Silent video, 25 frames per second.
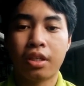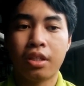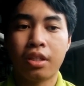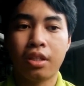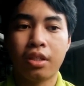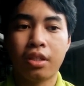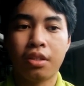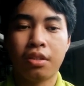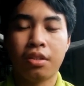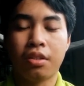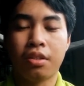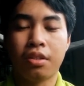
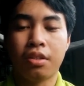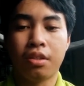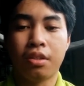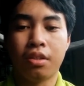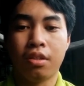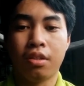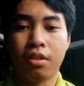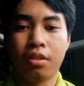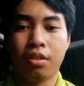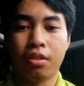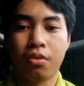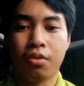tying
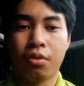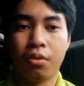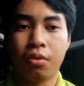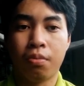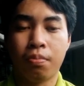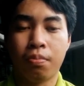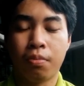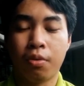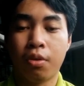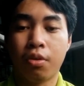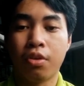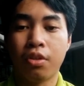the
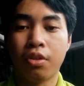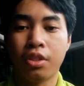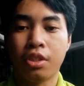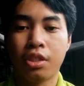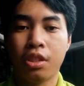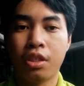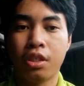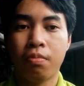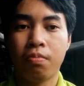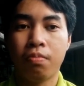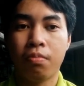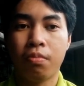rope on the
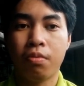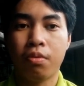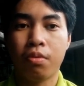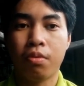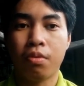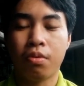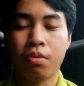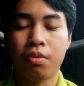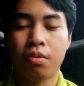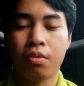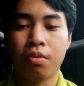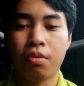ship
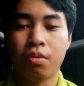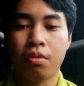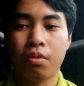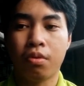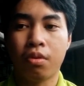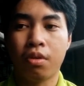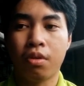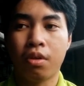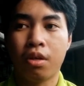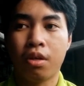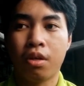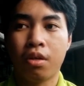
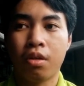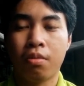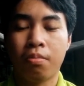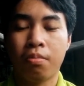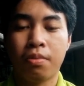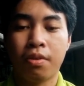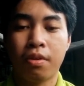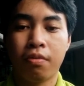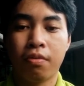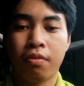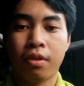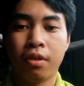to
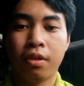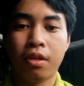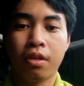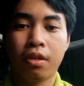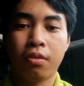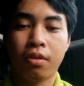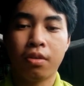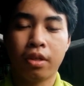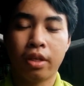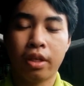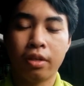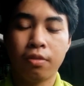
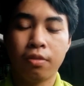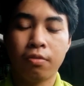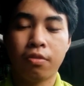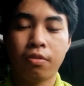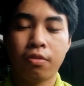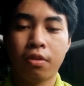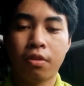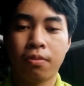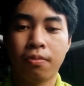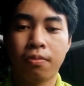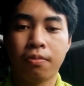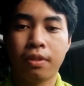prevent our
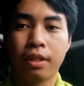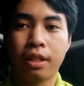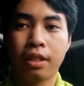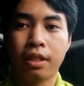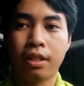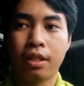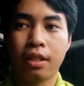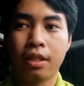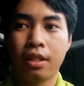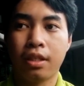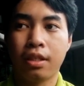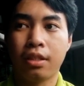hand from
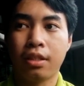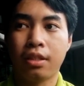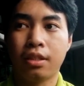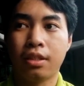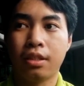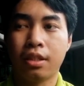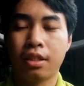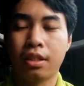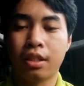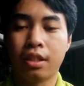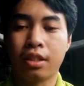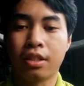getting
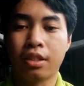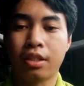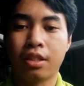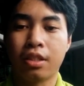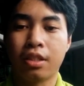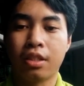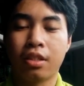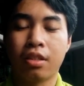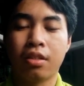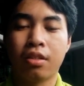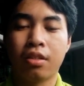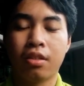
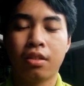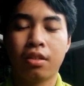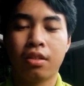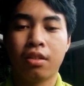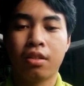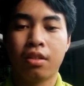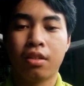scratched.